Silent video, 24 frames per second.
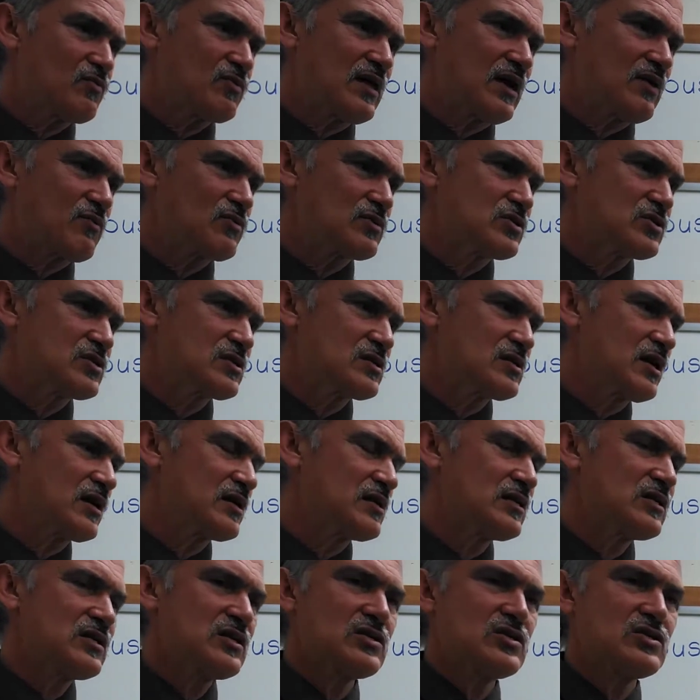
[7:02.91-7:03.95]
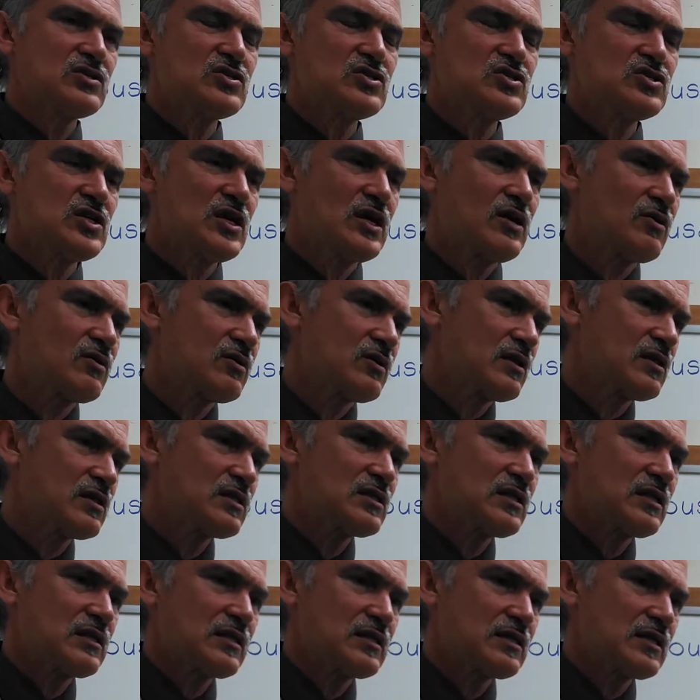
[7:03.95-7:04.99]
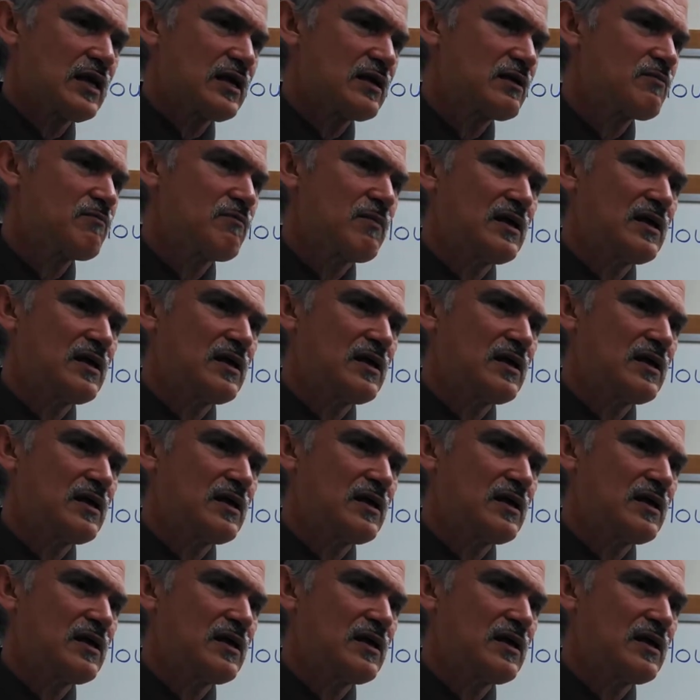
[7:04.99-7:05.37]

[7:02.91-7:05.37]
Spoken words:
that which is done in charity's sake.